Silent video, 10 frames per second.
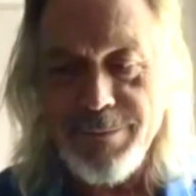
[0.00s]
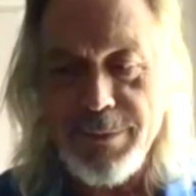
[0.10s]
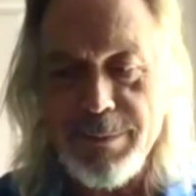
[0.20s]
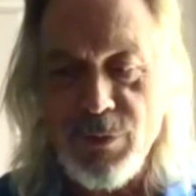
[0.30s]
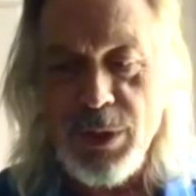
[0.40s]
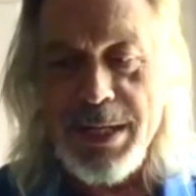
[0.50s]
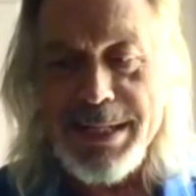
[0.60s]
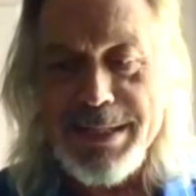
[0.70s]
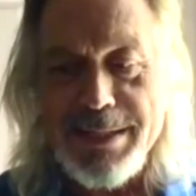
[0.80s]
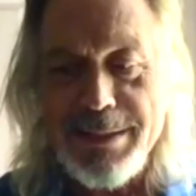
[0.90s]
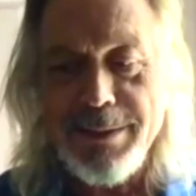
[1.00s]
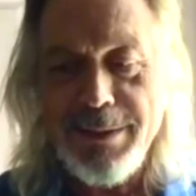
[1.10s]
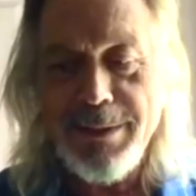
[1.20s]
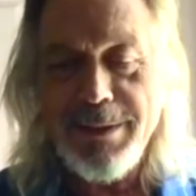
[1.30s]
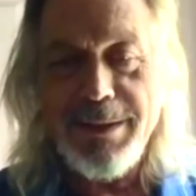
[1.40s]
from China.
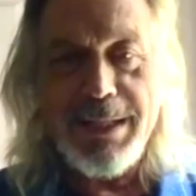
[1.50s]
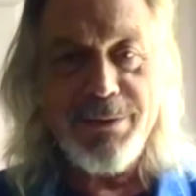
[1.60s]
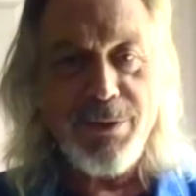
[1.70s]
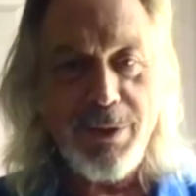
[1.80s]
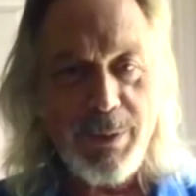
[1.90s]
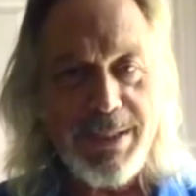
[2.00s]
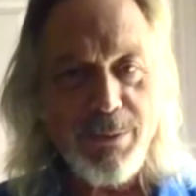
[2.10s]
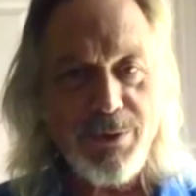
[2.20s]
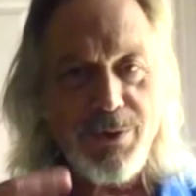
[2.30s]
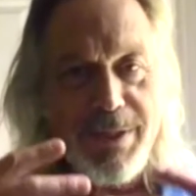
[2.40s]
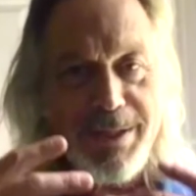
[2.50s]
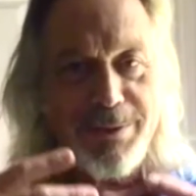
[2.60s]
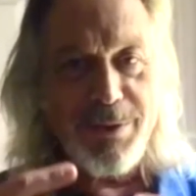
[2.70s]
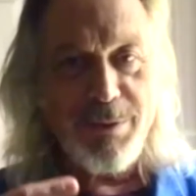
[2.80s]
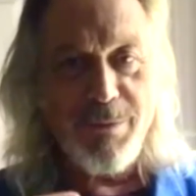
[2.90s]
And so he was,
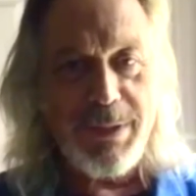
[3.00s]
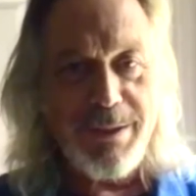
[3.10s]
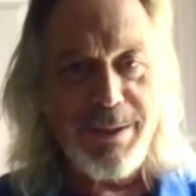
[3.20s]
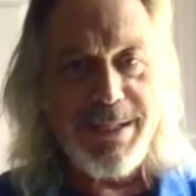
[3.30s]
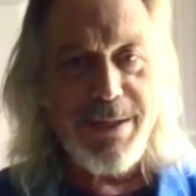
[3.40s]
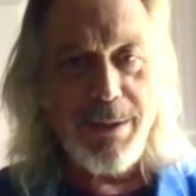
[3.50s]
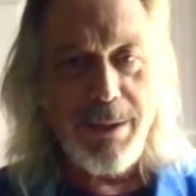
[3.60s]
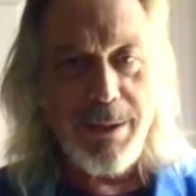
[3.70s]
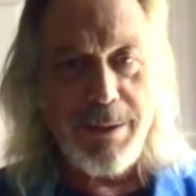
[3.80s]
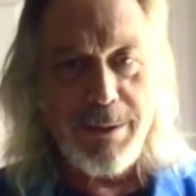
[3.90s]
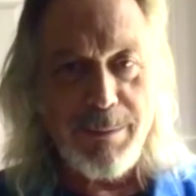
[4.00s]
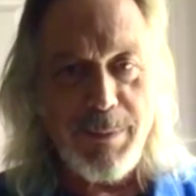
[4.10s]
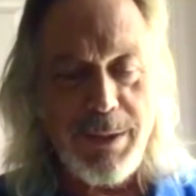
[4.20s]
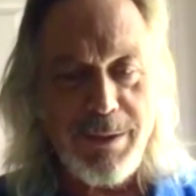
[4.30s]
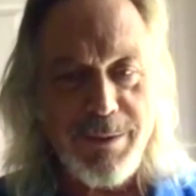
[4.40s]
just very
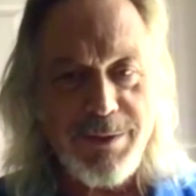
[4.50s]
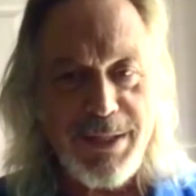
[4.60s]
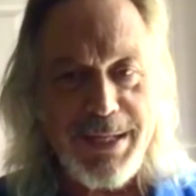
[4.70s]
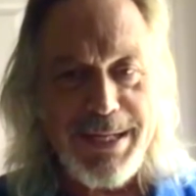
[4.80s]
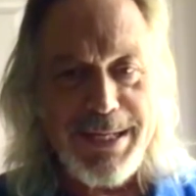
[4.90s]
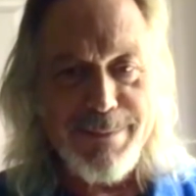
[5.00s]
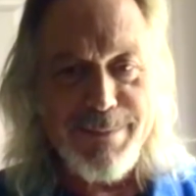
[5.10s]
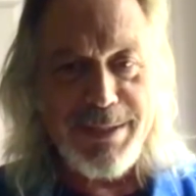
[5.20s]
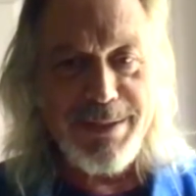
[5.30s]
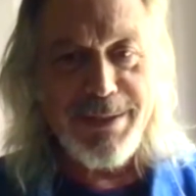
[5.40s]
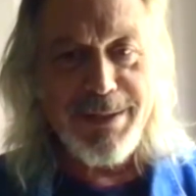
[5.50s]
calm all the time. And